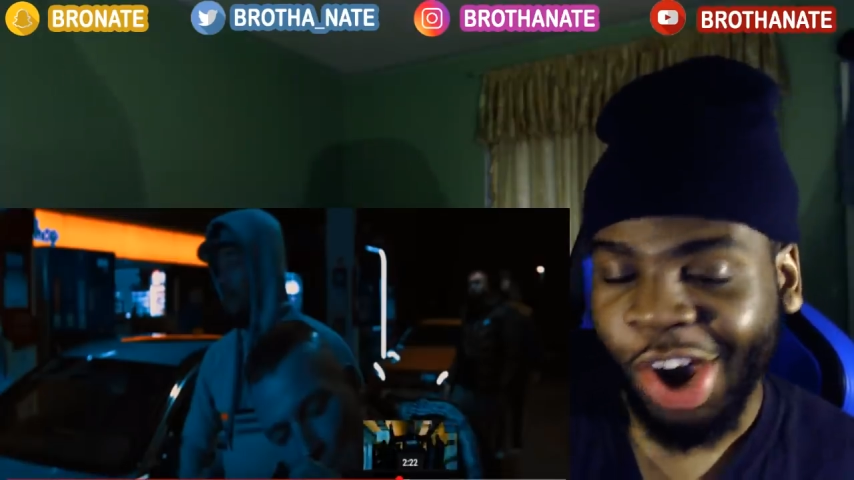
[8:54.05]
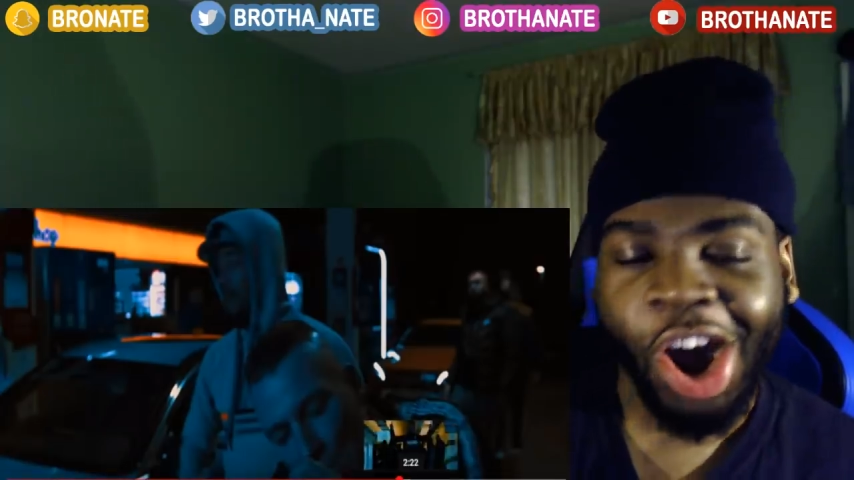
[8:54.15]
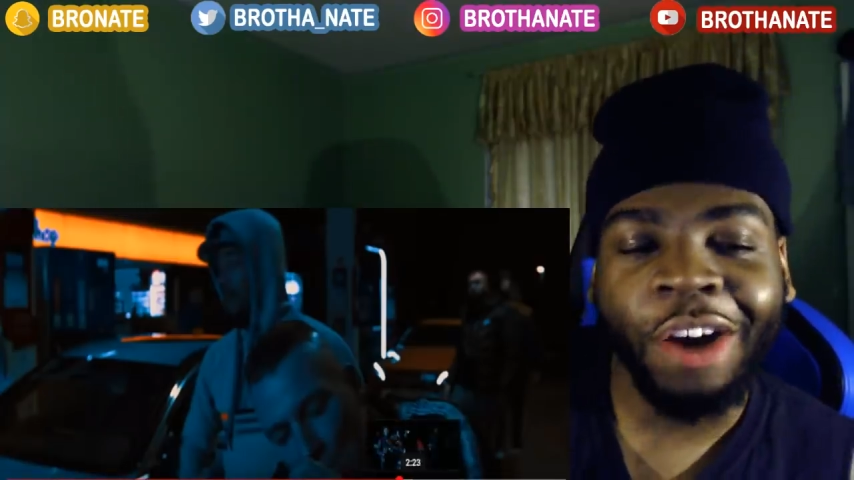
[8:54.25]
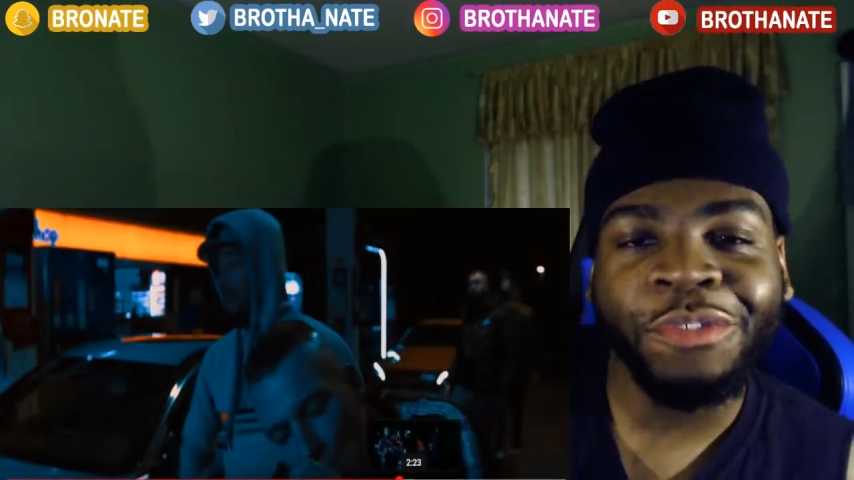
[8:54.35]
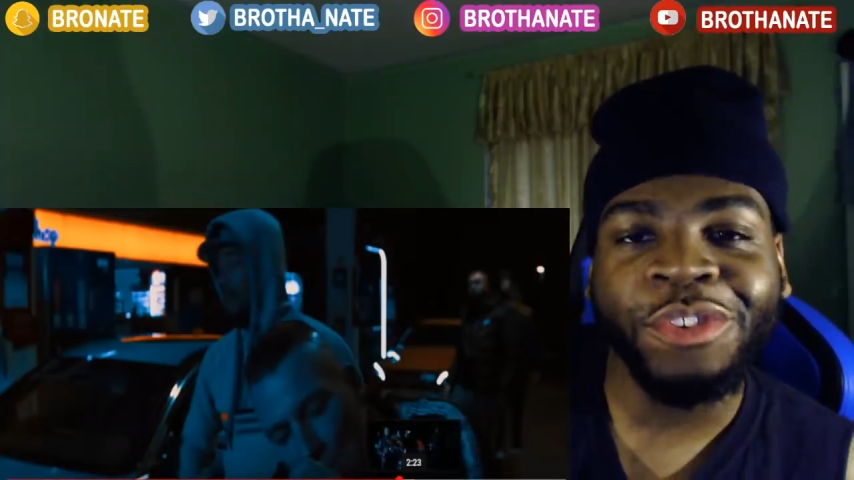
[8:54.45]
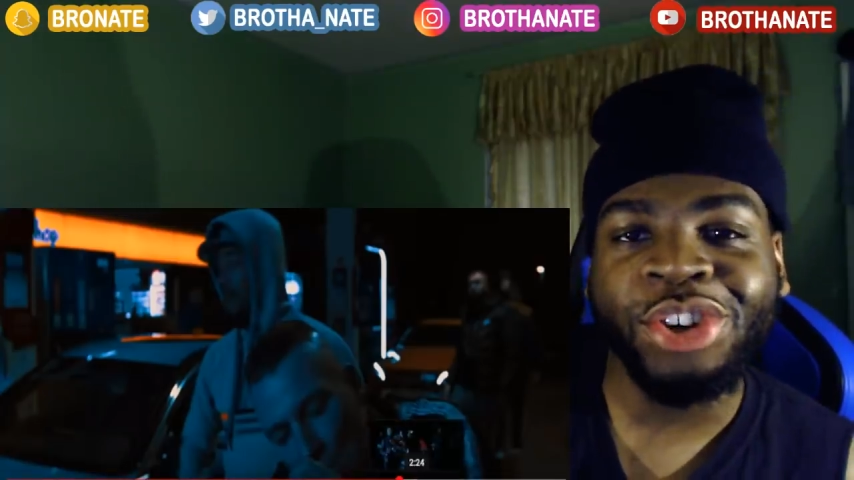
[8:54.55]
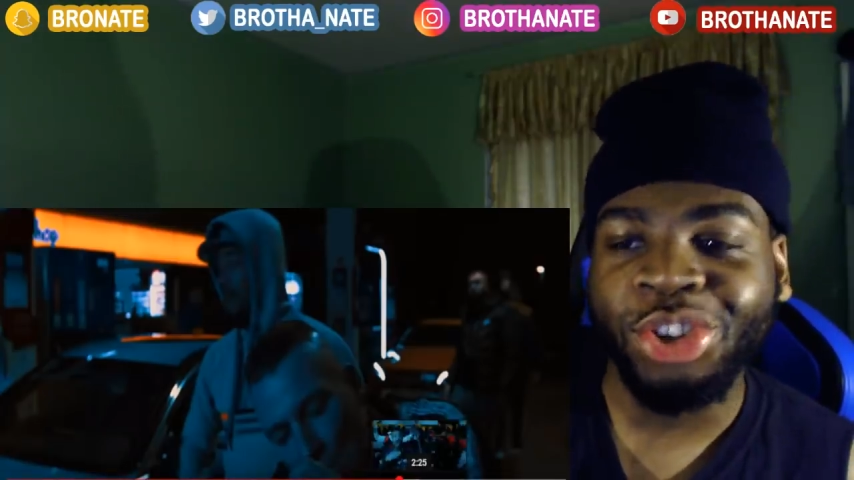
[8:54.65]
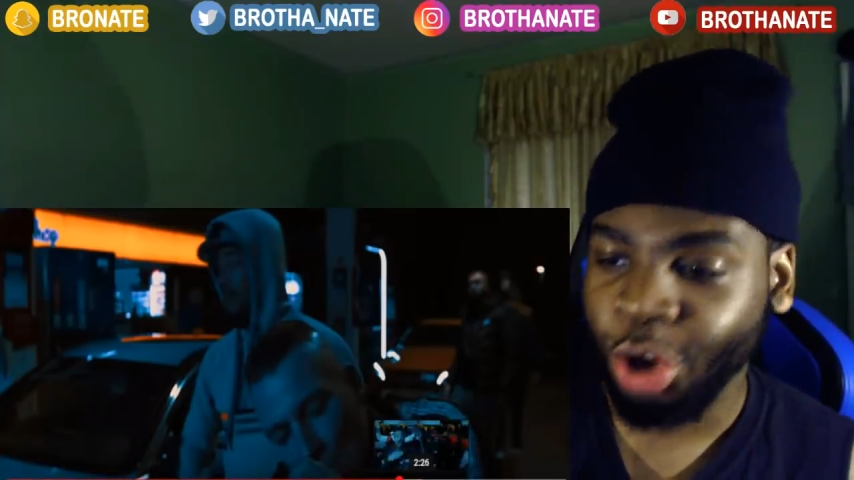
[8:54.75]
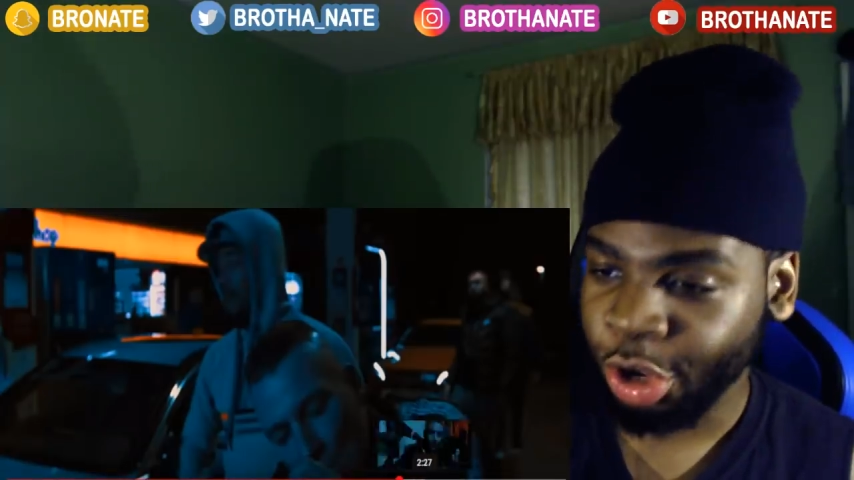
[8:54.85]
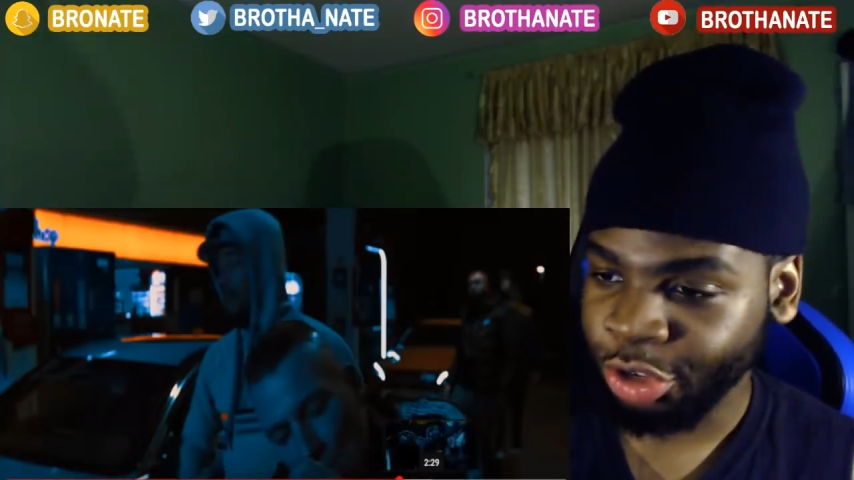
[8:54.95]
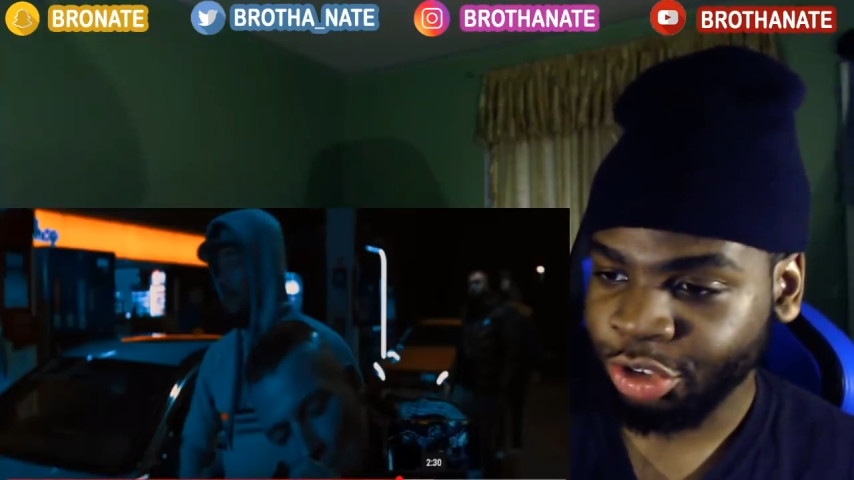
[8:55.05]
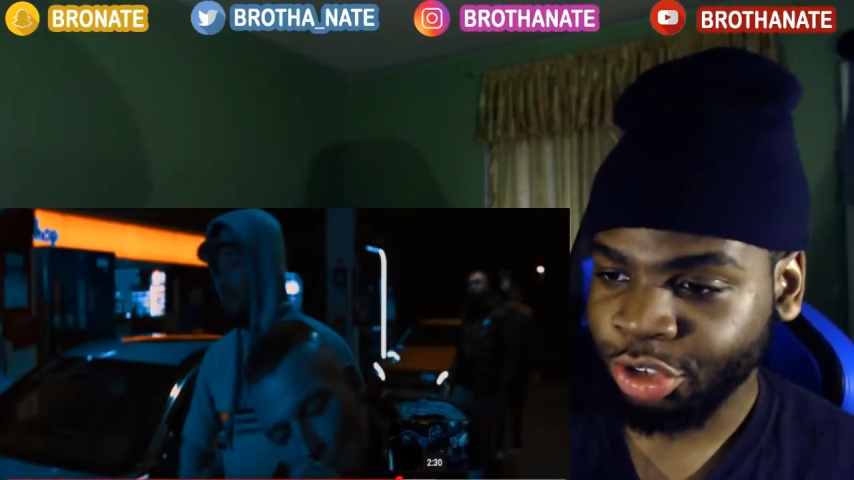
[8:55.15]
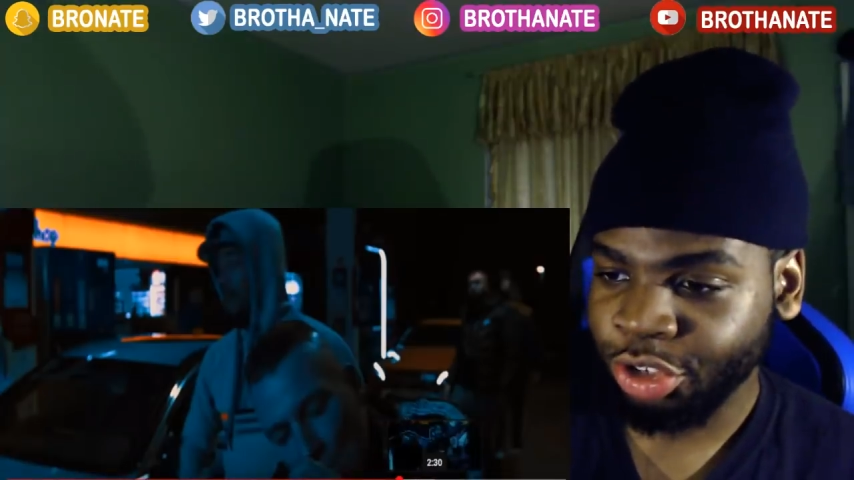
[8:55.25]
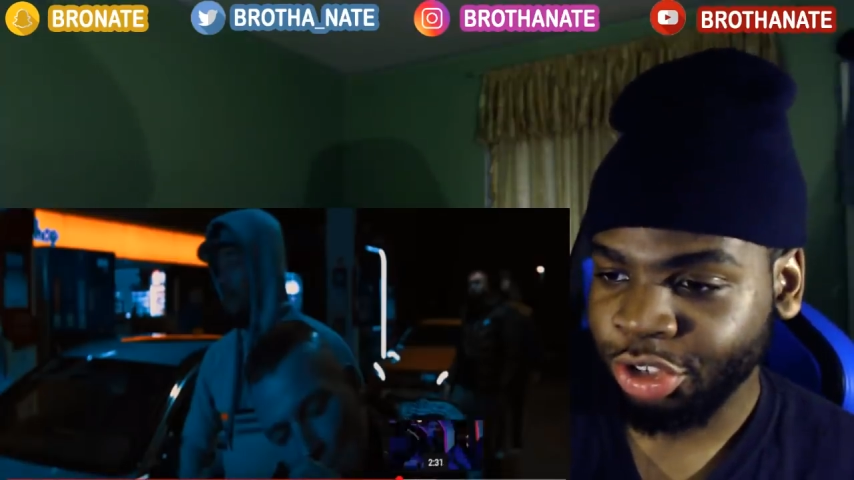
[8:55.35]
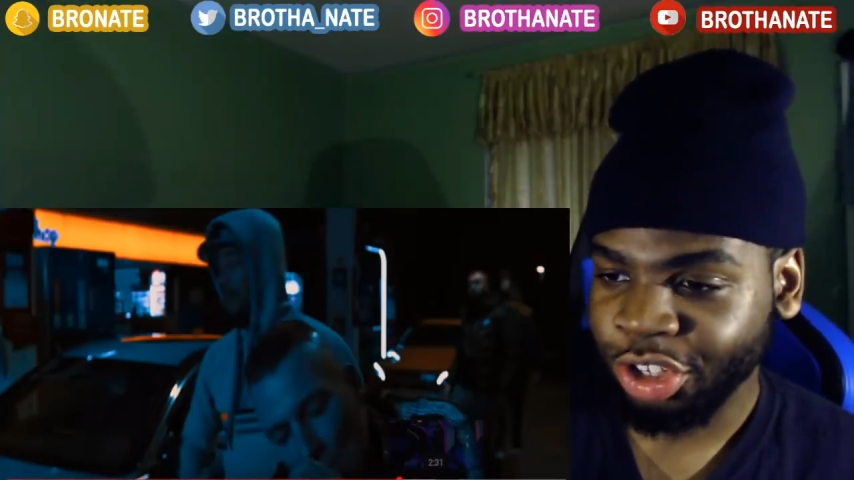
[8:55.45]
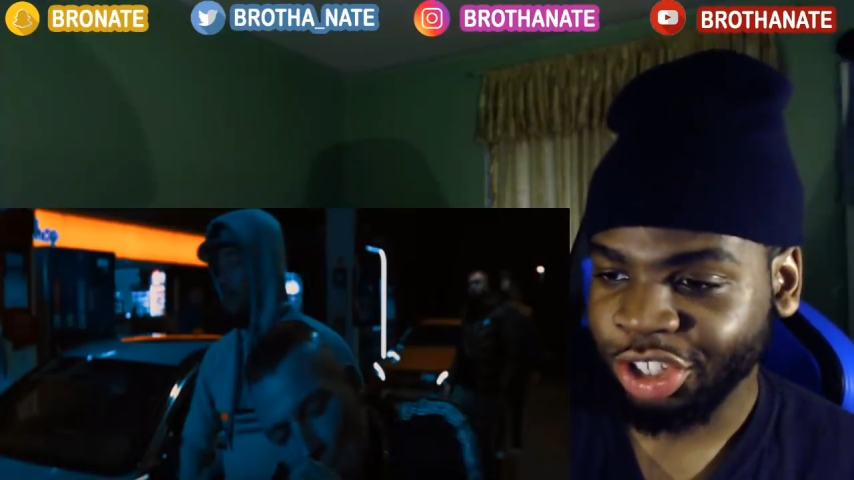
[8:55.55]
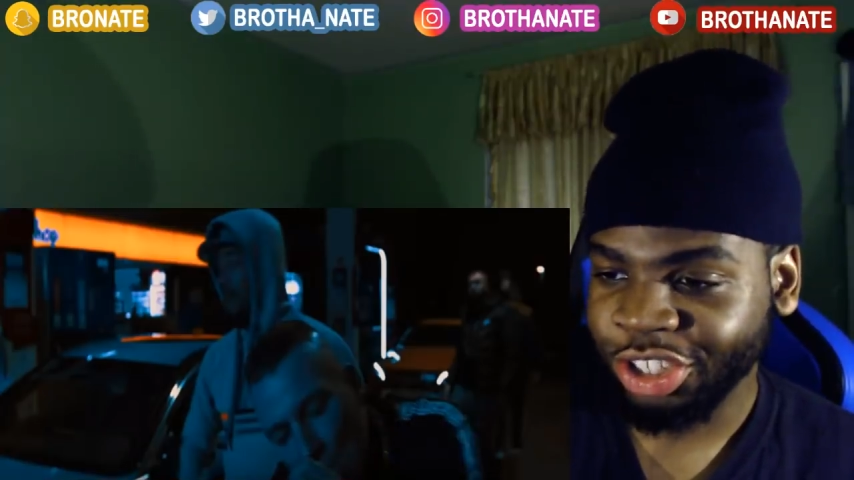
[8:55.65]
HaifischNikez.